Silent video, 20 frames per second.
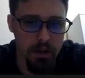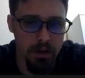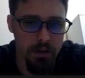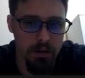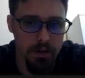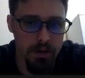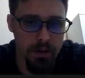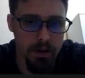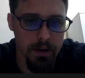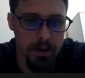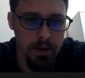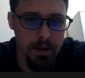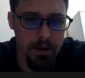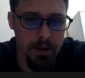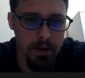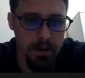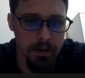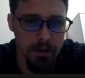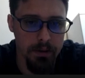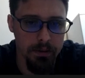
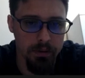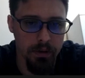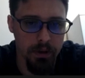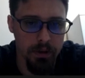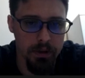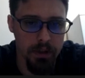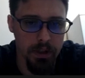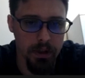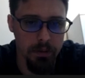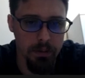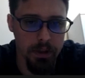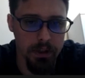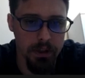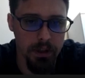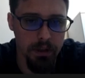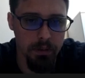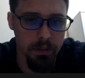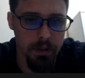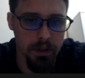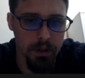so I'll talk about that a
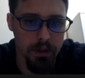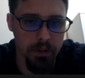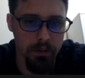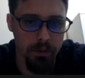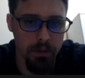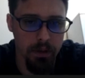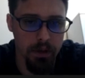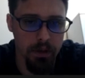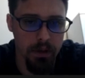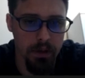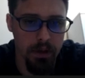bit as well.